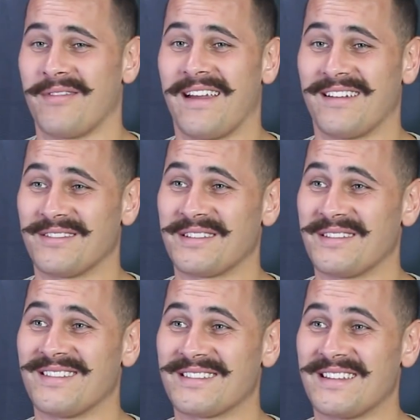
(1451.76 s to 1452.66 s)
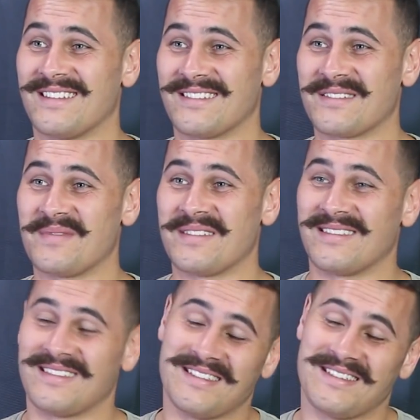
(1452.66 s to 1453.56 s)
mate, I was in
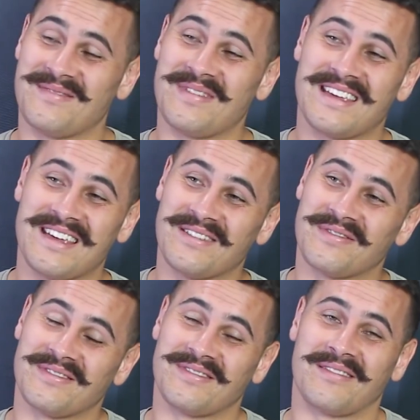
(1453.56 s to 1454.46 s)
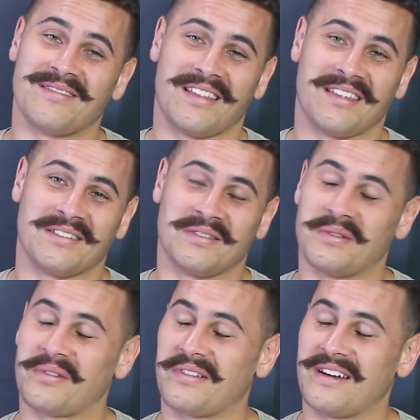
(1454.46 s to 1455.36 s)
my gear for I think 2
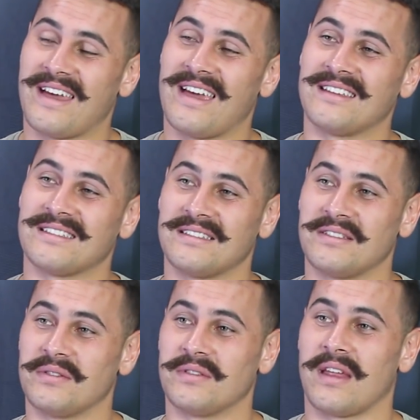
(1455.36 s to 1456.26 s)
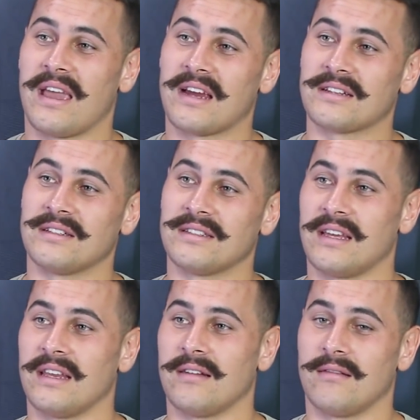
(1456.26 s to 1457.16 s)
or 3 days until they actually
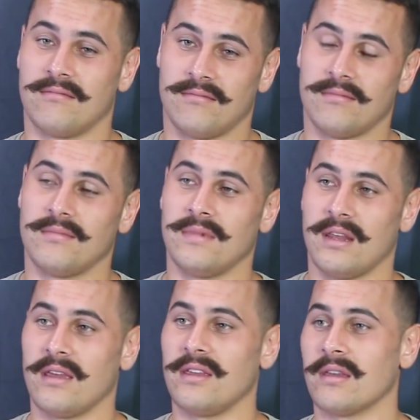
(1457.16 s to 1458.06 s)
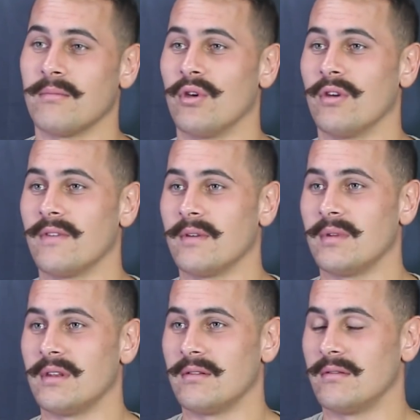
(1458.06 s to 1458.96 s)
said you can move him
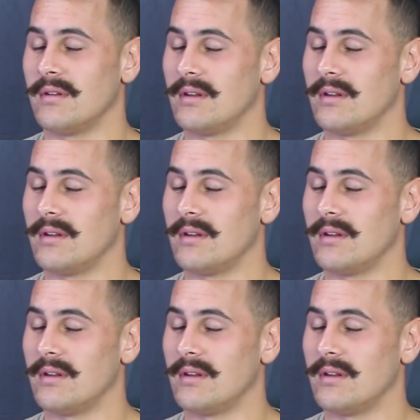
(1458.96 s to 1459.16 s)
and